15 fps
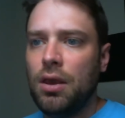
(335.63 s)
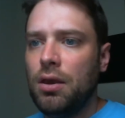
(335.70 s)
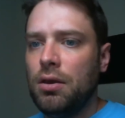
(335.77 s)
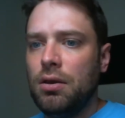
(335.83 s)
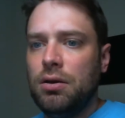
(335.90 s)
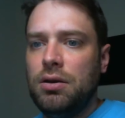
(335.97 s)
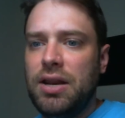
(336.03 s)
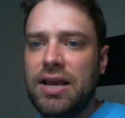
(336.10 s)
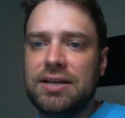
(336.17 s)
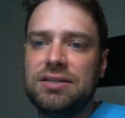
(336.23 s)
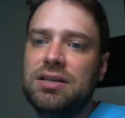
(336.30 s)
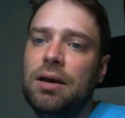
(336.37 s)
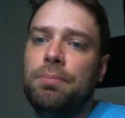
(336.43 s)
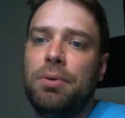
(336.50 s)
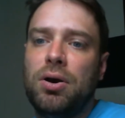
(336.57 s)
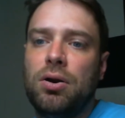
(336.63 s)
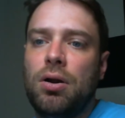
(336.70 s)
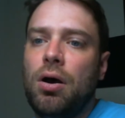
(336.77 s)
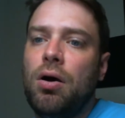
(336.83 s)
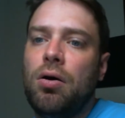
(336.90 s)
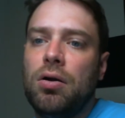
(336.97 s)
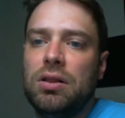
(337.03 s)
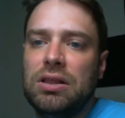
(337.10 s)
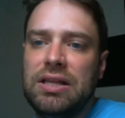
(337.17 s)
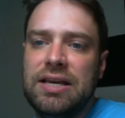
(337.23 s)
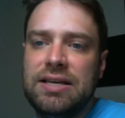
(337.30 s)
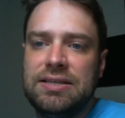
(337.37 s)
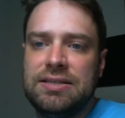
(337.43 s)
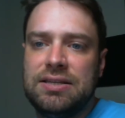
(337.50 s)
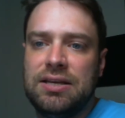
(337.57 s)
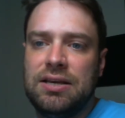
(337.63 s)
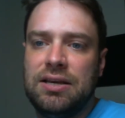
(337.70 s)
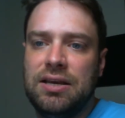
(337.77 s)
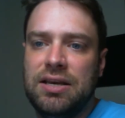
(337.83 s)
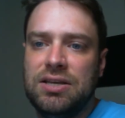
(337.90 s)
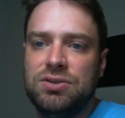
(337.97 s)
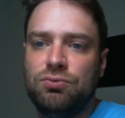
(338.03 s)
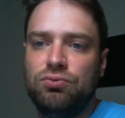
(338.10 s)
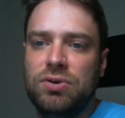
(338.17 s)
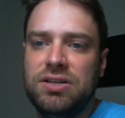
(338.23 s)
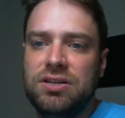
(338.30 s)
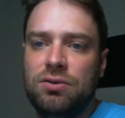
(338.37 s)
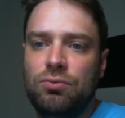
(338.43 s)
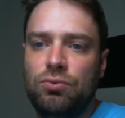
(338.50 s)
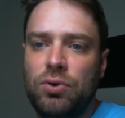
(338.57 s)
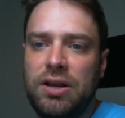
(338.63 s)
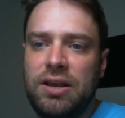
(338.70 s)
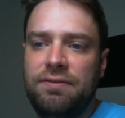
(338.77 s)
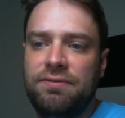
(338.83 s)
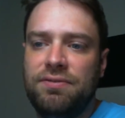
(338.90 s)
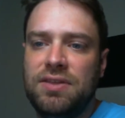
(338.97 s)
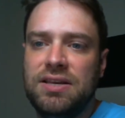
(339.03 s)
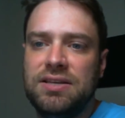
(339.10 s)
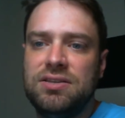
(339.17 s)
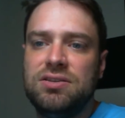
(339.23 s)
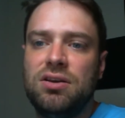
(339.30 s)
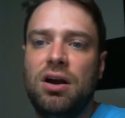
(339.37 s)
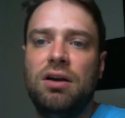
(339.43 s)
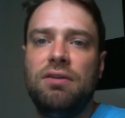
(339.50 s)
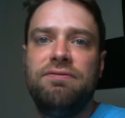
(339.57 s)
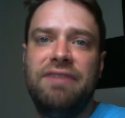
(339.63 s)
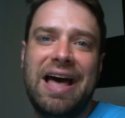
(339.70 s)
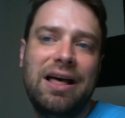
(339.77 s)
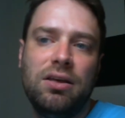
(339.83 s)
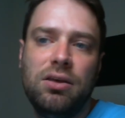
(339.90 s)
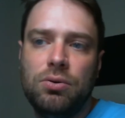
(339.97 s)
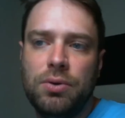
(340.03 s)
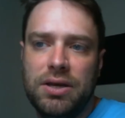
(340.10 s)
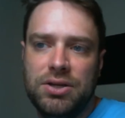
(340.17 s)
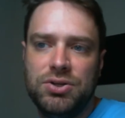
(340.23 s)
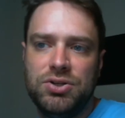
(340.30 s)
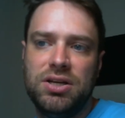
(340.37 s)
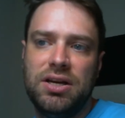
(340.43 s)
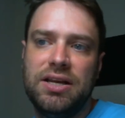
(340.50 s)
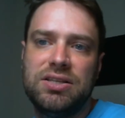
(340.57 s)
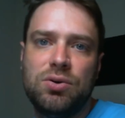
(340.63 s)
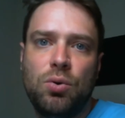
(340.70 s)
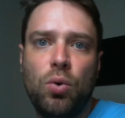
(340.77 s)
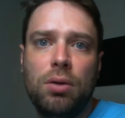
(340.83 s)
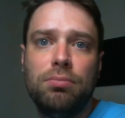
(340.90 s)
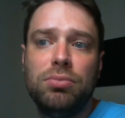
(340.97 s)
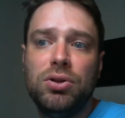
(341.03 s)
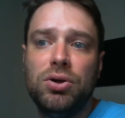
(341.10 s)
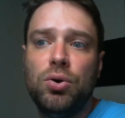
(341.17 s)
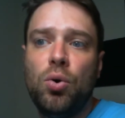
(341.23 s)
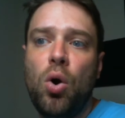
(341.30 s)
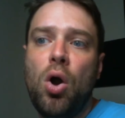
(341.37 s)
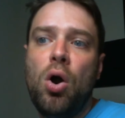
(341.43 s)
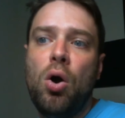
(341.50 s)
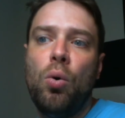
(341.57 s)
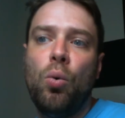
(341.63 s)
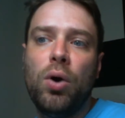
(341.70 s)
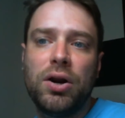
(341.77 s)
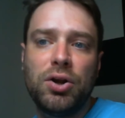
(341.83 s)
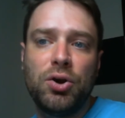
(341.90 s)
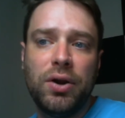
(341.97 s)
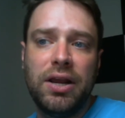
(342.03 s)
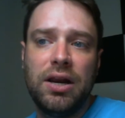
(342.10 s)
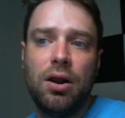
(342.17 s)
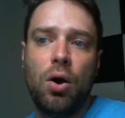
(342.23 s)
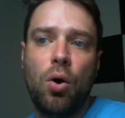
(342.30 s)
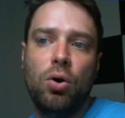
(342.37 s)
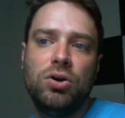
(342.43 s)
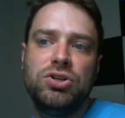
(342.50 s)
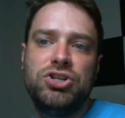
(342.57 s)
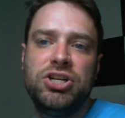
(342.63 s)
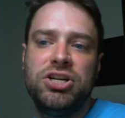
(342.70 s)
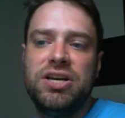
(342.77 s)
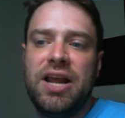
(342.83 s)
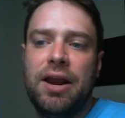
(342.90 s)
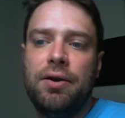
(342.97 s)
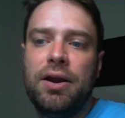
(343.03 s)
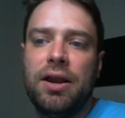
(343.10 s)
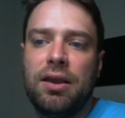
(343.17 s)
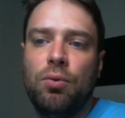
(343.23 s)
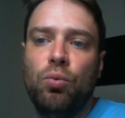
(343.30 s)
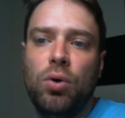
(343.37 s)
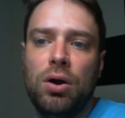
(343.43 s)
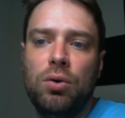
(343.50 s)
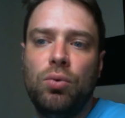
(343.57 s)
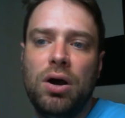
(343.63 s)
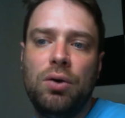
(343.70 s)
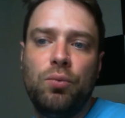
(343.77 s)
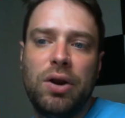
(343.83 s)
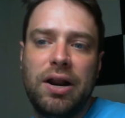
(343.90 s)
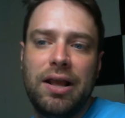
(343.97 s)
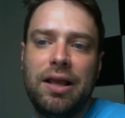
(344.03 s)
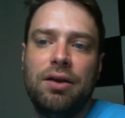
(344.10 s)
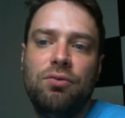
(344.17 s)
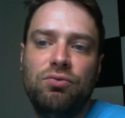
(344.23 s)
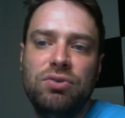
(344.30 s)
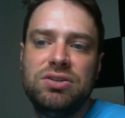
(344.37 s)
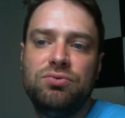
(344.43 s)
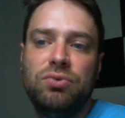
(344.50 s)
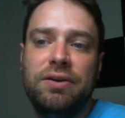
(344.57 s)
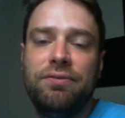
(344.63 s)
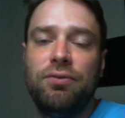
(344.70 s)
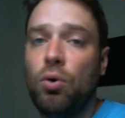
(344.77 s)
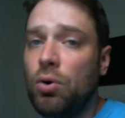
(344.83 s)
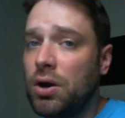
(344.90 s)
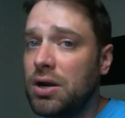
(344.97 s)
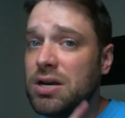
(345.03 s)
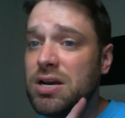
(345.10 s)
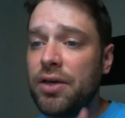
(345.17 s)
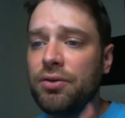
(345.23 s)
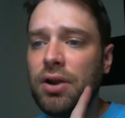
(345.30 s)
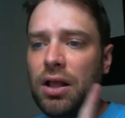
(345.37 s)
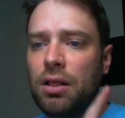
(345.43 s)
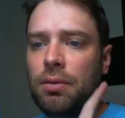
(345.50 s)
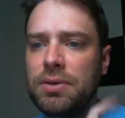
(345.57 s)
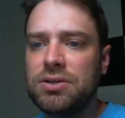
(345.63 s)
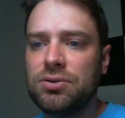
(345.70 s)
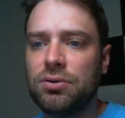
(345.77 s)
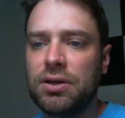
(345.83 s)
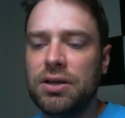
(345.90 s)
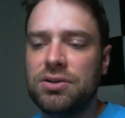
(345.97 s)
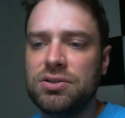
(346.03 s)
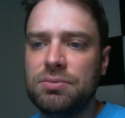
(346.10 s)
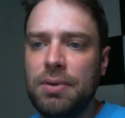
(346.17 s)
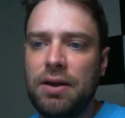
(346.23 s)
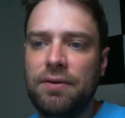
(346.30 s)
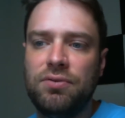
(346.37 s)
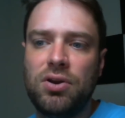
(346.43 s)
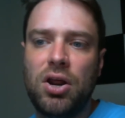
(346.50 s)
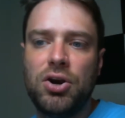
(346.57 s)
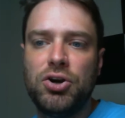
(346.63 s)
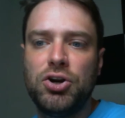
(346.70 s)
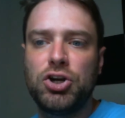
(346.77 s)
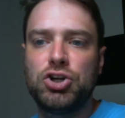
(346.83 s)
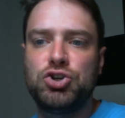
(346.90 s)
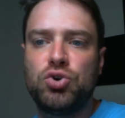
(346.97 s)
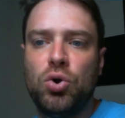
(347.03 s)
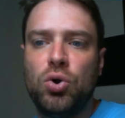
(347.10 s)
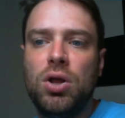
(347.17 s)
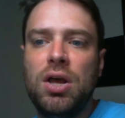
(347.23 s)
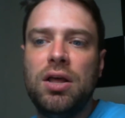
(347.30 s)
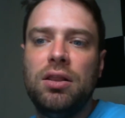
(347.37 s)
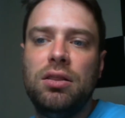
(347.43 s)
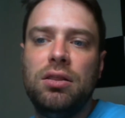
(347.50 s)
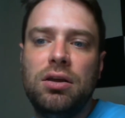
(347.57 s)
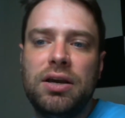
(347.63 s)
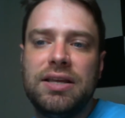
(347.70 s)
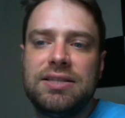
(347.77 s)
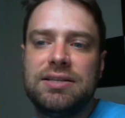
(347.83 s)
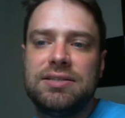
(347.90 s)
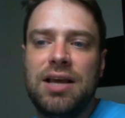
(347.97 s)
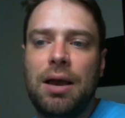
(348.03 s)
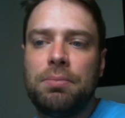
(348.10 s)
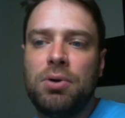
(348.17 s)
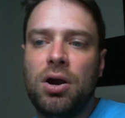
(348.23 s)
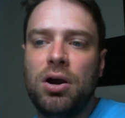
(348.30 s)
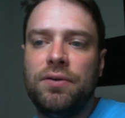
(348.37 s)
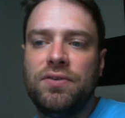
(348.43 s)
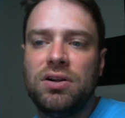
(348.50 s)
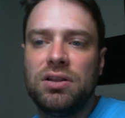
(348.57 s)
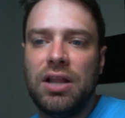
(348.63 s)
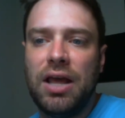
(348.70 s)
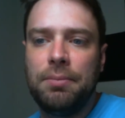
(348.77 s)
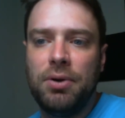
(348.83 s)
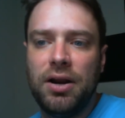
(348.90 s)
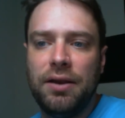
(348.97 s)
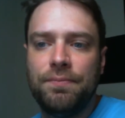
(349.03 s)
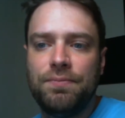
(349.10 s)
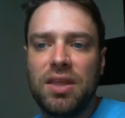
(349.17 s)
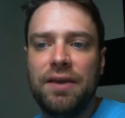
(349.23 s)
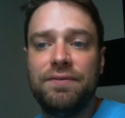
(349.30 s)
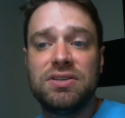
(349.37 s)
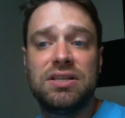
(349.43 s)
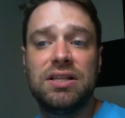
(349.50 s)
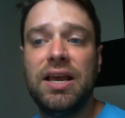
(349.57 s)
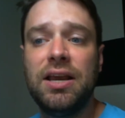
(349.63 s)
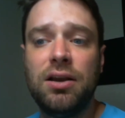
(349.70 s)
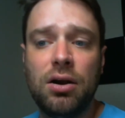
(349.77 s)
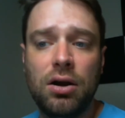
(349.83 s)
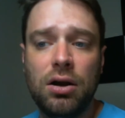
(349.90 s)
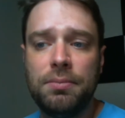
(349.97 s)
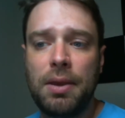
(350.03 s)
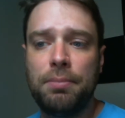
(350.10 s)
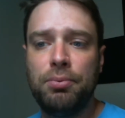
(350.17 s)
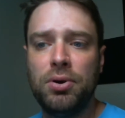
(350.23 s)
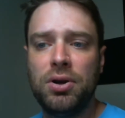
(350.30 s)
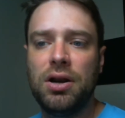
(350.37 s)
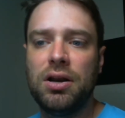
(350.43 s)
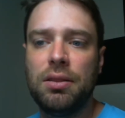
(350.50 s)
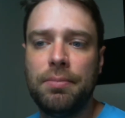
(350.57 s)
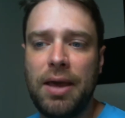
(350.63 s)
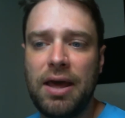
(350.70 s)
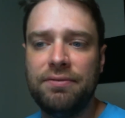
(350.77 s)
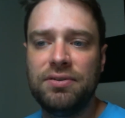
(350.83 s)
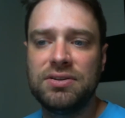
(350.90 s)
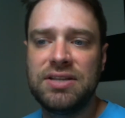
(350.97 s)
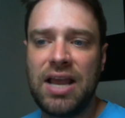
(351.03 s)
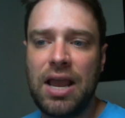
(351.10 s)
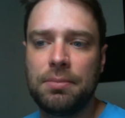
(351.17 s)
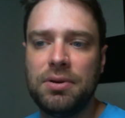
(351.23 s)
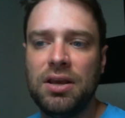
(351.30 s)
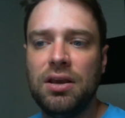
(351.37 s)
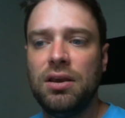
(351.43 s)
Next up on our list is Risen Reef. This is our value engine. It's a 1 blue, 1 green, generic 1/1. When Risen Reef or another elemental enters the battlefield under your control, look at the top card of your library. If it's a land card, you may put it onto the battlefield tapped.